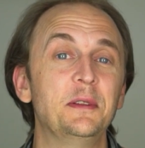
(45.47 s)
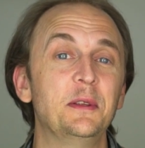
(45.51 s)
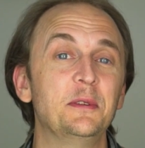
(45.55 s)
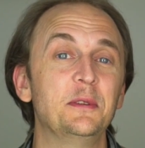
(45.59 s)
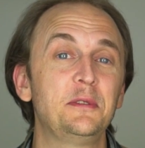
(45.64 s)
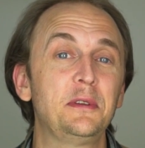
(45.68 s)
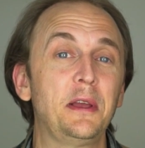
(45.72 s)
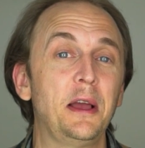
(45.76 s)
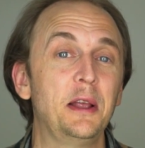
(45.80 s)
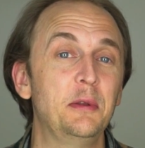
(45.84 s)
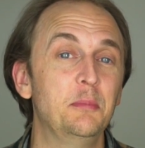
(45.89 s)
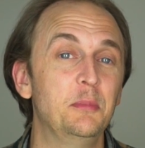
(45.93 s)
That's
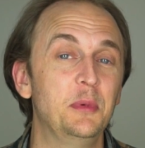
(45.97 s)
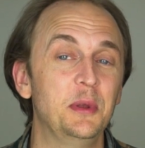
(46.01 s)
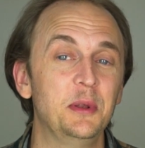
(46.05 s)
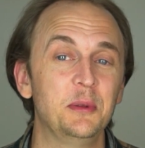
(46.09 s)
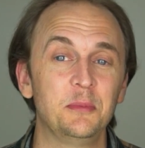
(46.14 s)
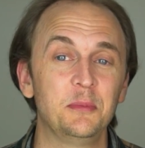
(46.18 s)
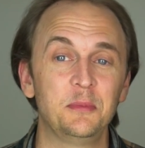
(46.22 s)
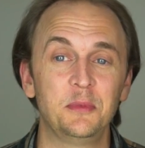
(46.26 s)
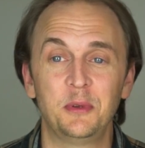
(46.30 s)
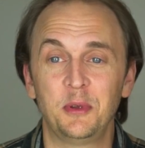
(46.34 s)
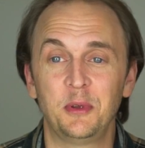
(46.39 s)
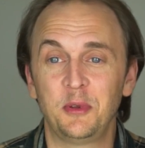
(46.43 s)
kind of
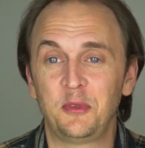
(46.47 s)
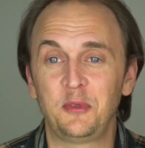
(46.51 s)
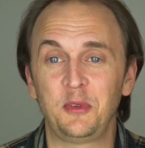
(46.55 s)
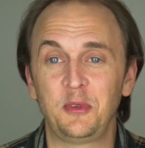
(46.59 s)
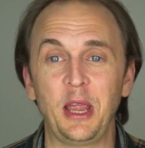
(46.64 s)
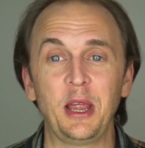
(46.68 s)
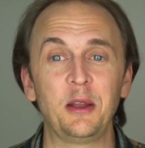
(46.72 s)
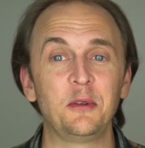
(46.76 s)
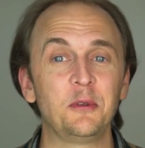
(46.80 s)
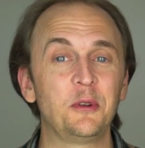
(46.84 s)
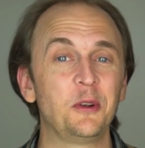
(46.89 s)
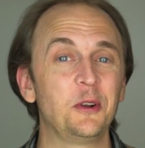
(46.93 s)
been the
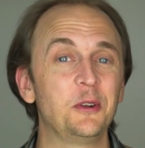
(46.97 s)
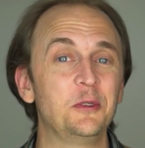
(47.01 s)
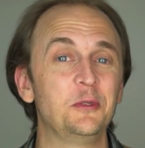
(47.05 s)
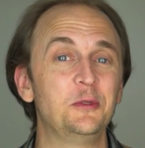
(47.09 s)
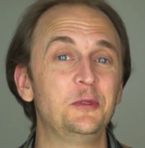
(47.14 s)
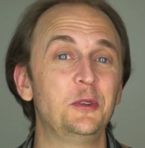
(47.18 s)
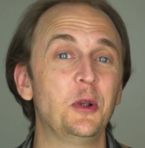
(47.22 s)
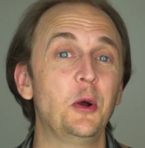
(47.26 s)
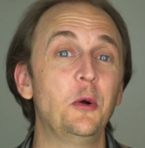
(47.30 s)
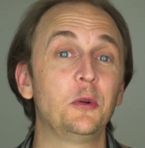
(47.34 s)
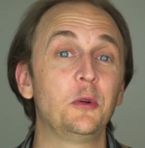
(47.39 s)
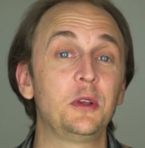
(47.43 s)
standard
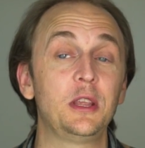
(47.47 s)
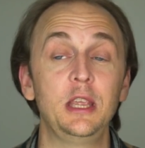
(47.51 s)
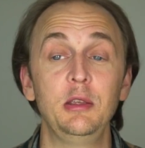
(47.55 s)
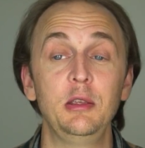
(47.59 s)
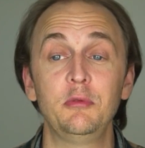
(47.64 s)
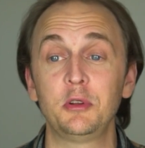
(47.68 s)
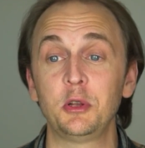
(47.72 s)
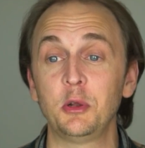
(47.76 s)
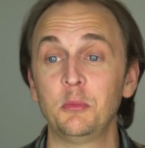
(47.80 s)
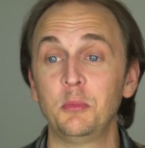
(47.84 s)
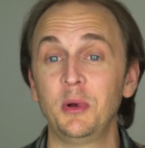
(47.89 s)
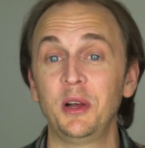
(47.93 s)
joke,
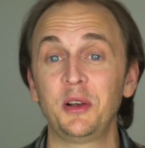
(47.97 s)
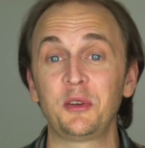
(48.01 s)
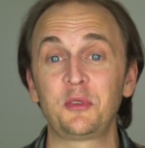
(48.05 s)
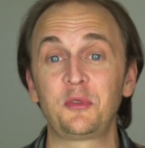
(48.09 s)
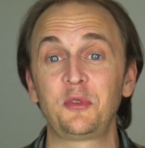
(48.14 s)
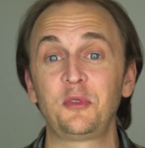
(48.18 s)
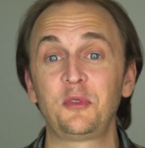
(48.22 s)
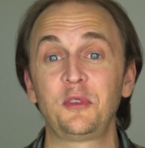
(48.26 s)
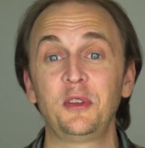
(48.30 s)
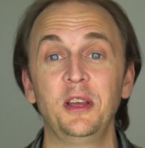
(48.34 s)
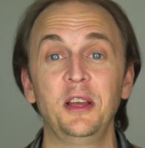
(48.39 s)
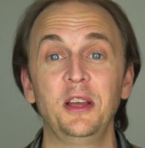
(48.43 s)
even
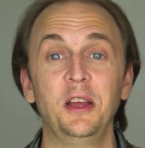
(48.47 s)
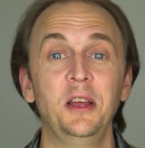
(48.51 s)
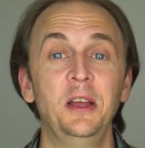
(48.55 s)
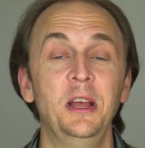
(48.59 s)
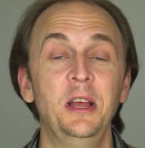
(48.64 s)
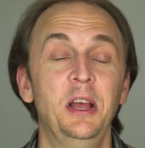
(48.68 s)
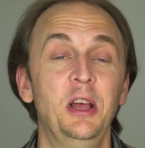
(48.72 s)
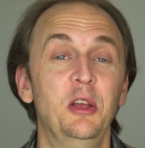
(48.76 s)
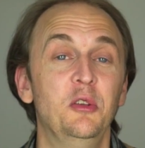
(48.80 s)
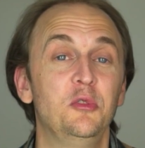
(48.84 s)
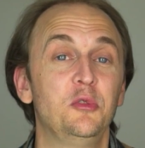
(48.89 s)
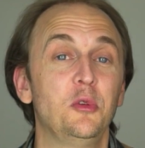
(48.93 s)
amongst
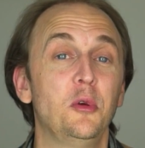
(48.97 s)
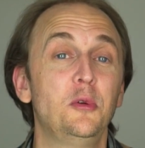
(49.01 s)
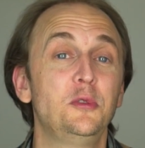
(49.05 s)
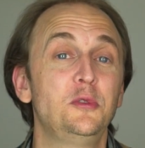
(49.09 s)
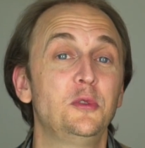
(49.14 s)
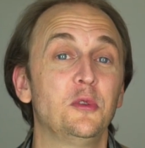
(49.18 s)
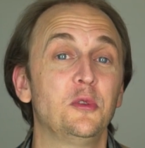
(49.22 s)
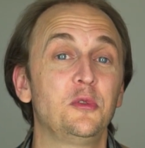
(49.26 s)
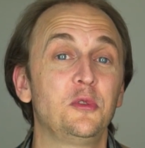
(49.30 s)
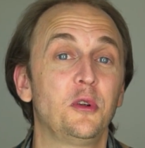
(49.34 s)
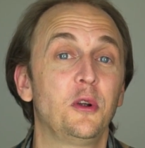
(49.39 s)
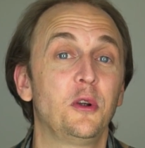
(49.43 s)

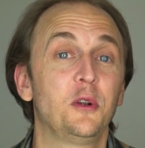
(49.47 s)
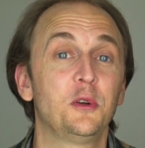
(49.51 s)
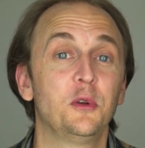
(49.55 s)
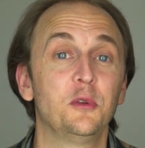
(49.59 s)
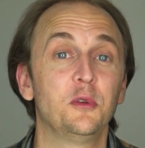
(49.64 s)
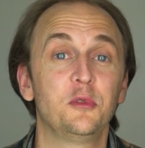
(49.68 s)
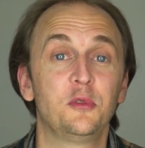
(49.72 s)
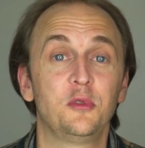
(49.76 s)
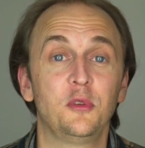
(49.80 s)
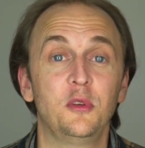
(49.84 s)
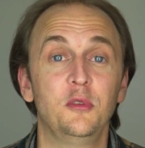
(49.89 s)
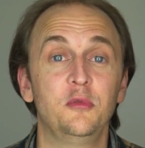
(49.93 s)
social
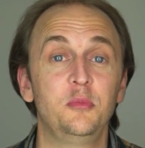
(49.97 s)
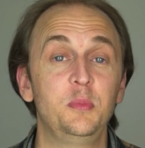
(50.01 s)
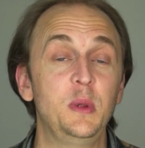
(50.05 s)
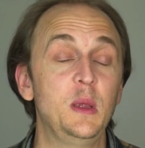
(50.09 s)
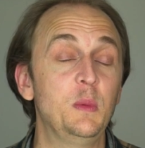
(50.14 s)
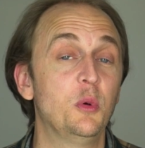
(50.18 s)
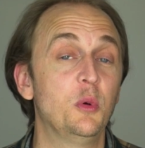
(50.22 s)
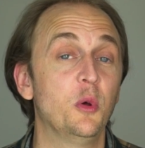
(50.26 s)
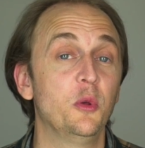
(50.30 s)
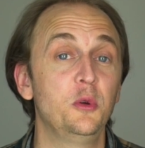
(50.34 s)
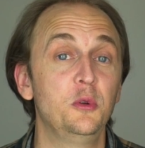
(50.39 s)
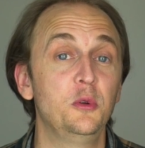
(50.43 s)
circles of
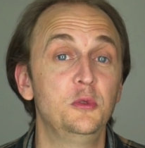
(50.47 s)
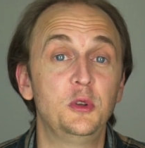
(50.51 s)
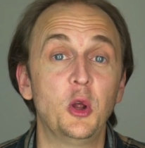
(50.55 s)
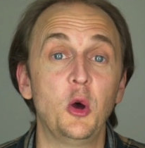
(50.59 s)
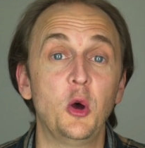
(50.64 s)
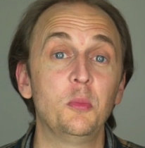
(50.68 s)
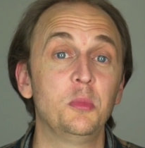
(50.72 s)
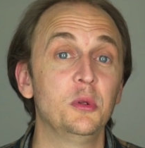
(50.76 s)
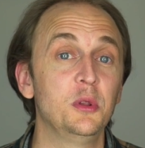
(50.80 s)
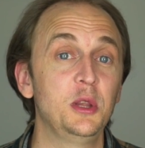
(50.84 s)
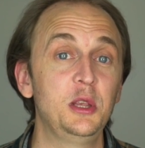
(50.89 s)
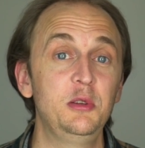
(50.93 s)
people who
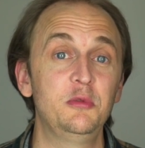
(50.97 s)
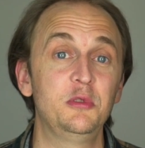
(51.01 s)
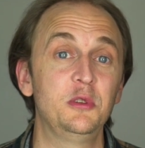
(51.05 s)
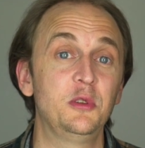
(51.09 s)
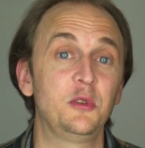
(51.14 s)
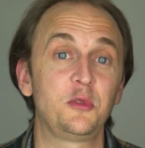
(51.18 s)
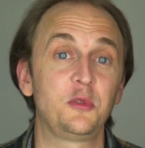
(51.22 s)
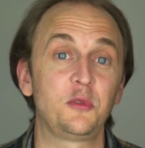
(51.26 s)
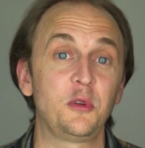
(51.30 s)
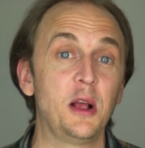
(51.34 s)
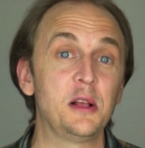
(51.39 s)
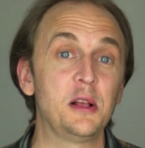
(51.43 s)
don't believe in
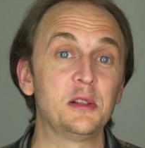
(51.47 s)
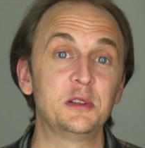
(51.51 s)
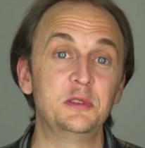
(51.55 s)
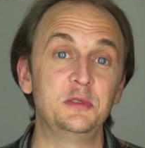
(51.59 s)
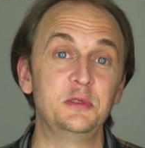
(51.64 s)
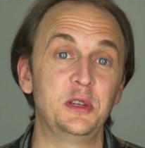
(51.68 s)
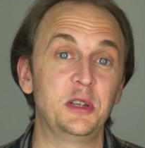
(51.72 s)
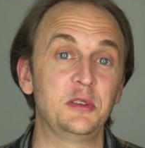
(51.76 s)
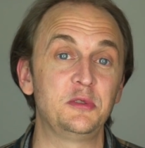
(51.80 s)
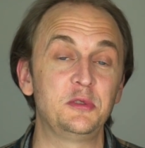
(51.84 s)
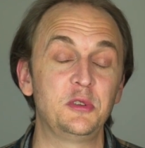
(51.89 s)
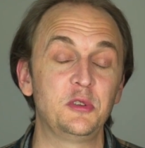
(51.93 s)

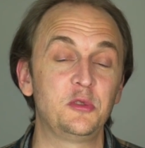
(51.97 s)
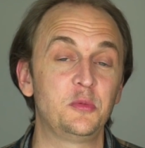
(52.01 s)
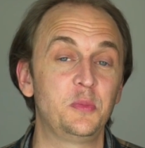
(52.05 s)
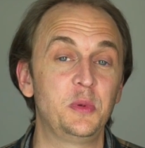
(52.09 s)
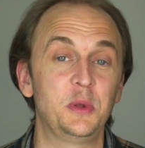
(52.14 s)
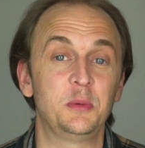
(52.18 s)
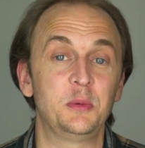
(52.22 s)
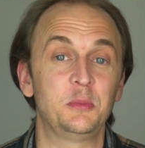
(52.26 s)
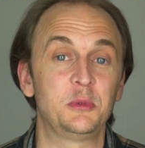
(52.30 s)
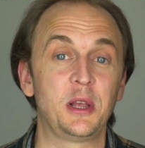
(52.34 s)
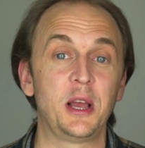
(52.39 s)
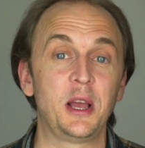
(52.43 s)
astrology. It's just
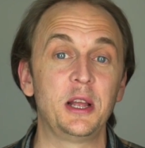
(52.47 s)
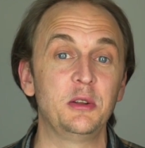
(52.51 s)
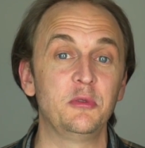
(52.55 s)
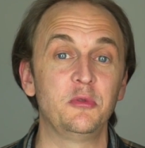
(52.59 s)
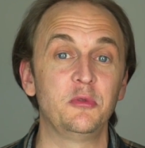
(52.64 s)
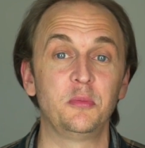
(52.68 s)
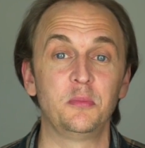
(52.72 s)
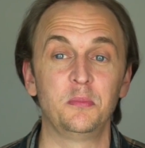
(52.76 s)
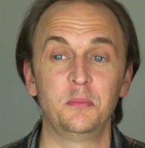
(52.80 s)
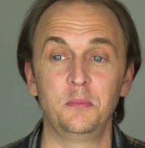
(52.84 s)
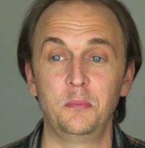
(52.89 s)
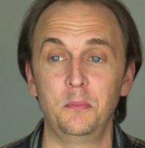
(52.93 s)
been kind
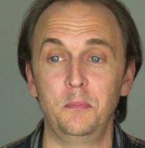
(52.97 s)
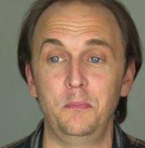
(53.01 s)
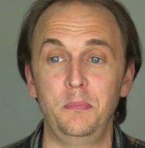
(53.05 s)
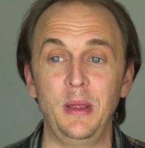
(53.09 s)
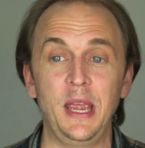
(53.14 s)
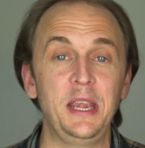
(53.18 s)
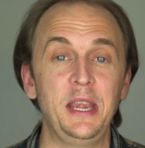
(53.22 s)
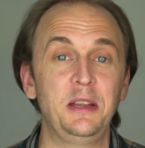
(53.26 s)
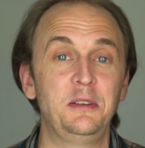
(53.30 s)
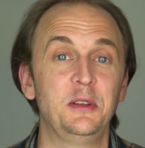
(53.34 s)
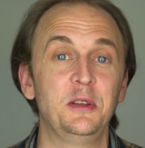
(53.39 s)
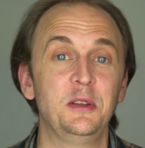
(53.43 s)
of
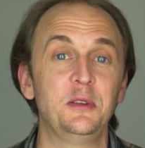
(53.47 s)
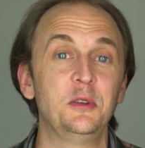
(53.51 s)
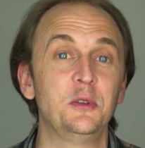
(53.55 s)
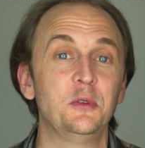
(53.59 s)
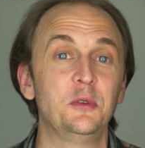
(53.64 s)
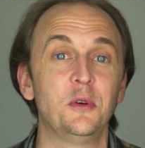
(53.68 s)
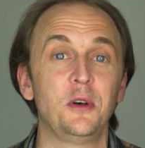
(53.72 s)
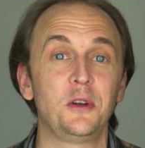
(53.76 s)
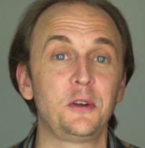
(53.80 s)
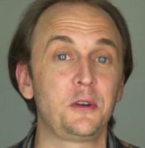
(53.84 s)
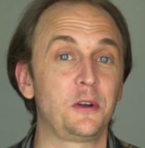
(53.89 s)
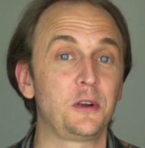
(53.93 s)
baked
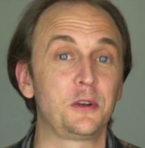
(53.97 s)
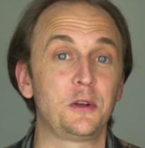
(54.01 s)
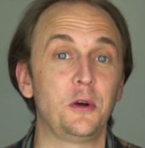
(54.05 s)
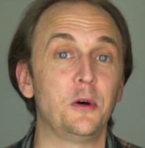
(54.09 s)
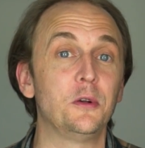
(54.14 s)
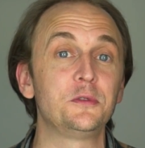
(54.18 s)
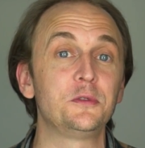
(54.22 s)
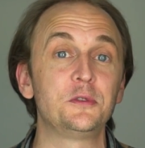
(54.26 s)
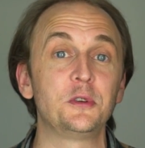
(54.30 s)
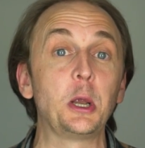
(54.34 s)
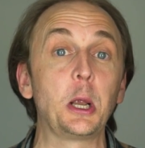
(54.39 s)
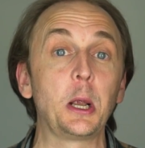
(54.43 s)
into our
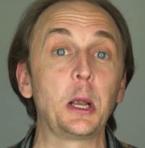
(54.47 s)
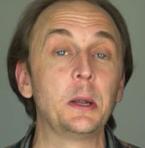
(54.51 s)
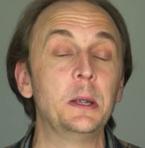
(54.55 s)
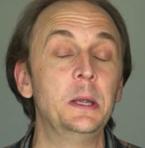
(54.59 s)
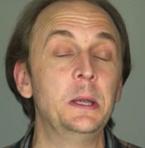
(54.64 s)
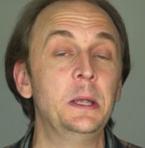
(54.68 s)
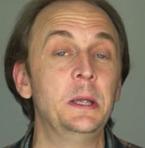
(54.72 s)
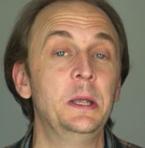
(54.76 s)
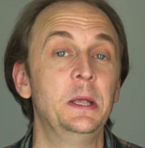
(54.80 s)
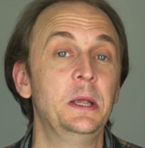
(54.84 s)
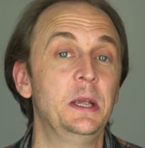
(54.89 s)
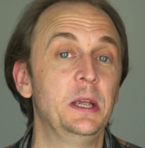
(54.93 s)
culture
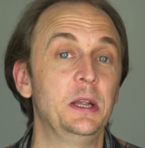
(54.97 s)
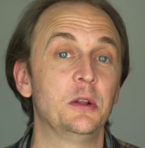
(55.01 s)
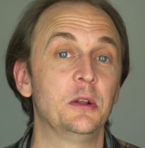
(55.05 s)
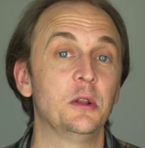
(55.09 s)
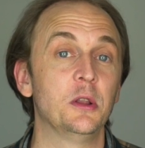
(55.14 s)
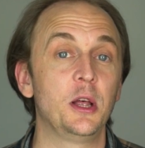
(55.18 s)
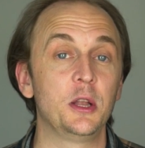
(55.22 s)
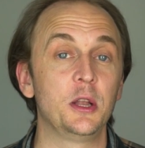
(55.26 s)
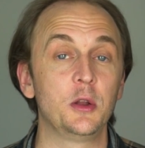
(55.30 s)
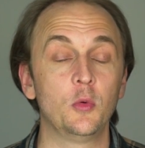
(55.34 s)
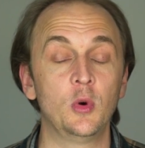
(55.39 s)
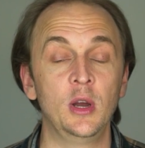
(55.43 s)
in a
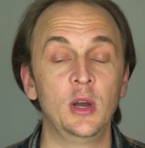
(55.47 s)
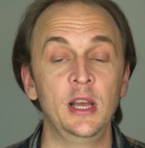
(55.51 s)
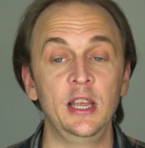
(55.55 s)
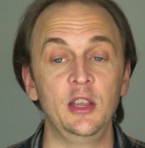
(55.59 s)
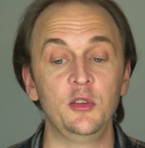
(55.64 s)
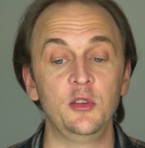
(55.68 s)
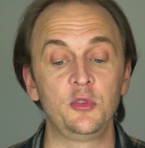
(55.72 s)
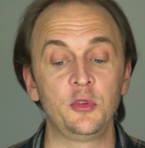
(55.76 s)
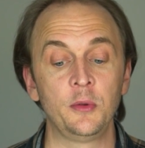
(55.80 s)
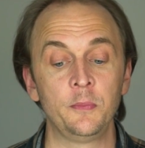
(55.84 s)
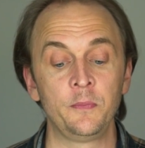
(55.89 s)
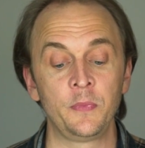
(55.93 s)
lot of
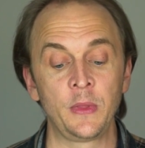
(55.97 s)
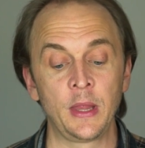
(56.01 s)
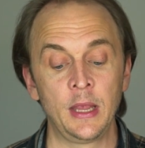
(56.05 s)
ways.